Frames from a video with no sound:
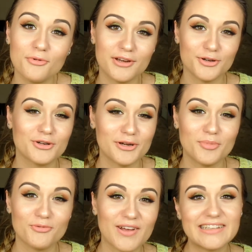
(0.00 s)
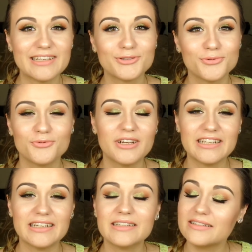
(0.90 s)
when you're gonna be ready to
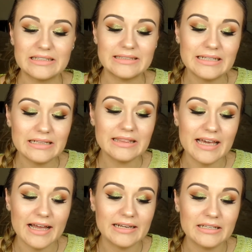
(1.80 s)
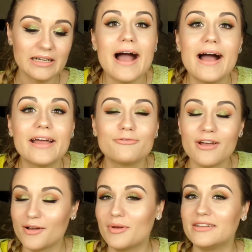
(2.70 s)
read it. Until then, I
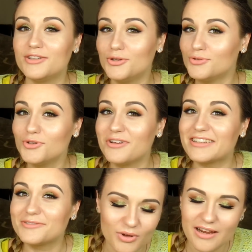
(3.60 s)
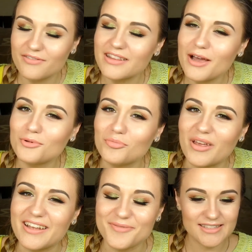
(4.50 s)
recommend you do it, whenever that would be.